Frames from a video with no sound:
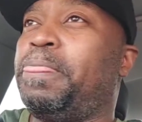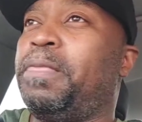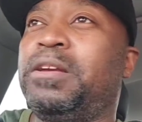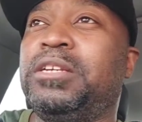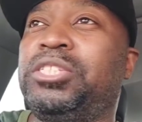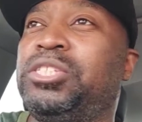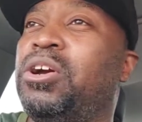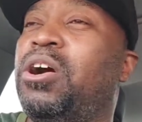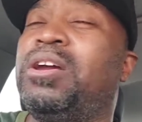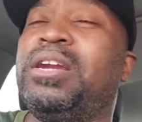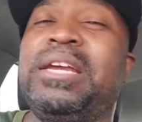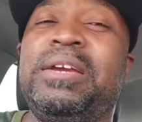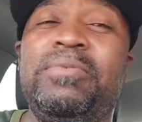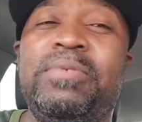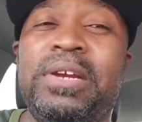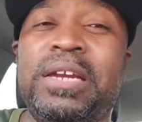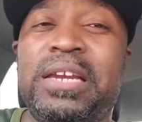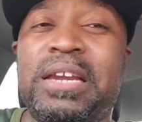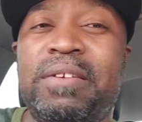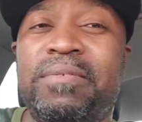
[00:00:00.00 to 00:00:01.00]
Shawn ain't
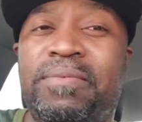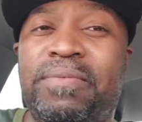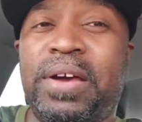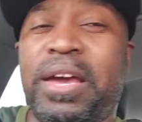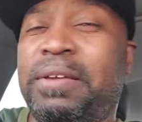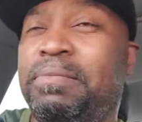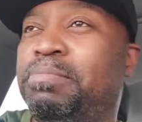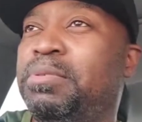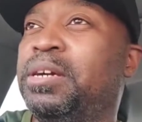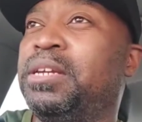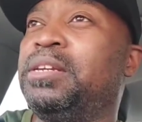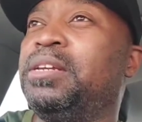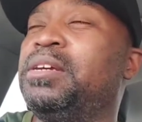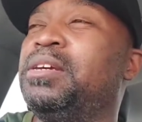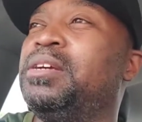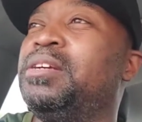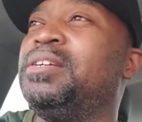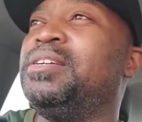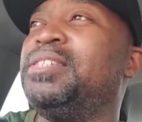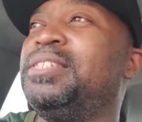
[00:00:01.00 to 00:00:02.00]
winning that fight, but
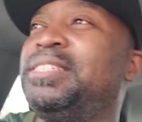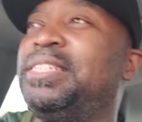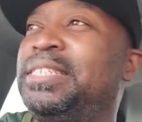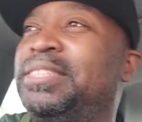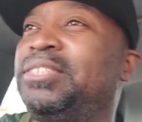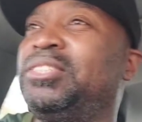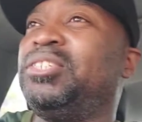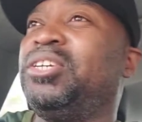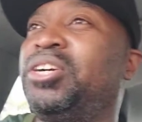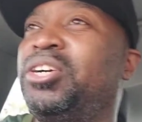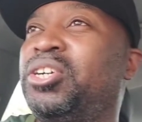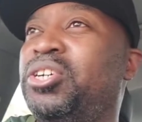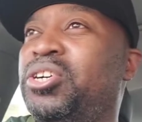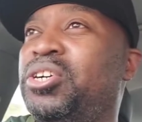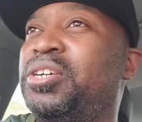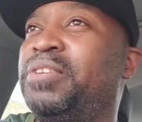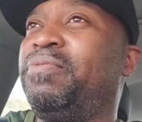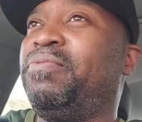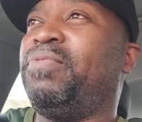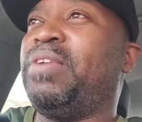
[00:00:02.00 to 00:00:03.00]
This is a
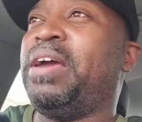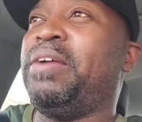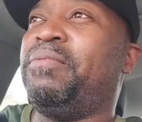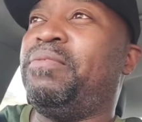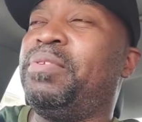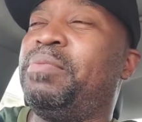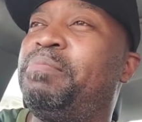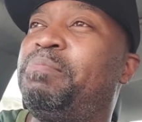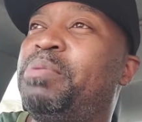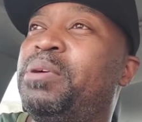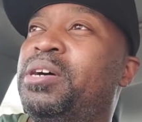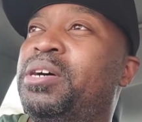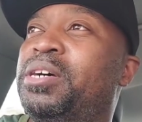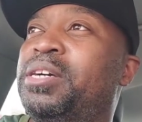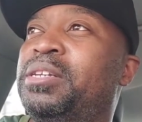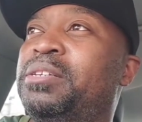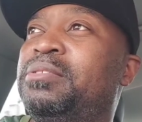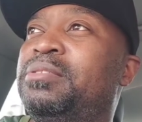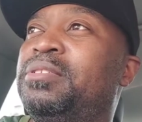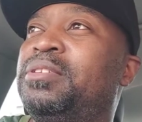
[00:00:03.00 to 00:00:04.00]
good fight for
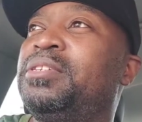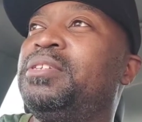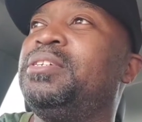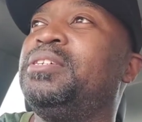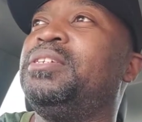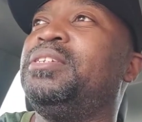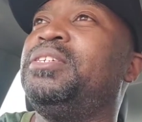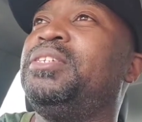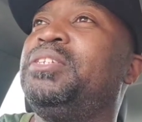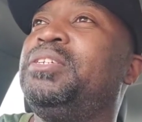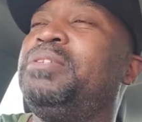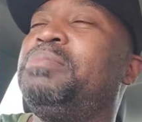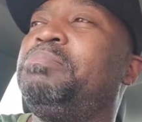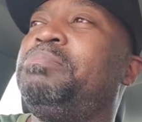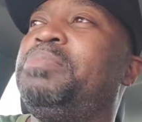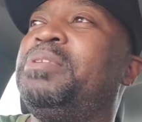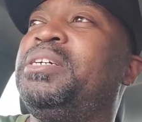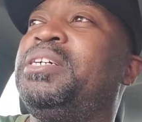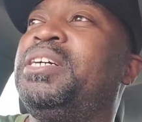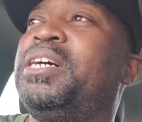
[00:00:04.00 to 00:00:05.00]
Bud
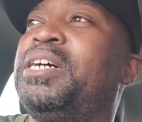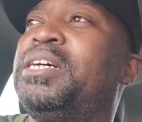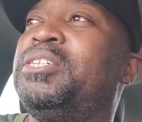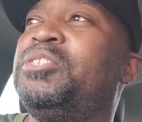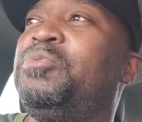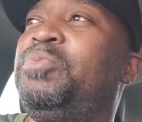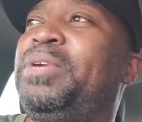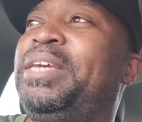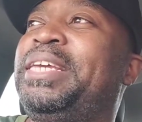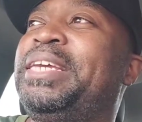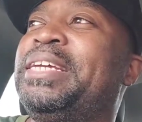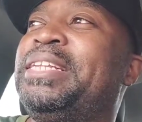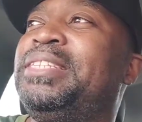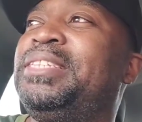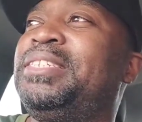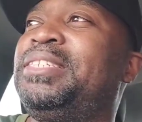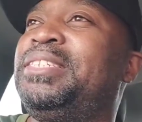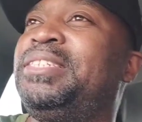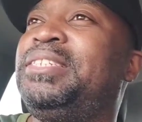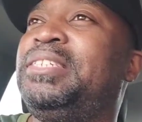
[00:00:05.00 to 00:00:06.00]
because we get to
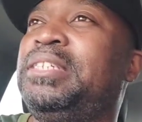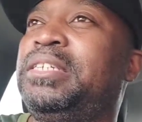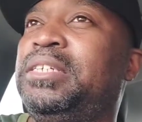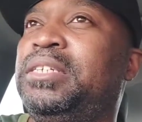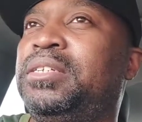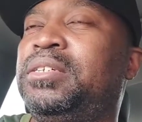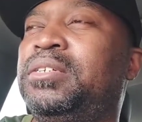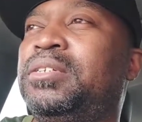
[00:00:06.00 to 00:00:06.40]
see.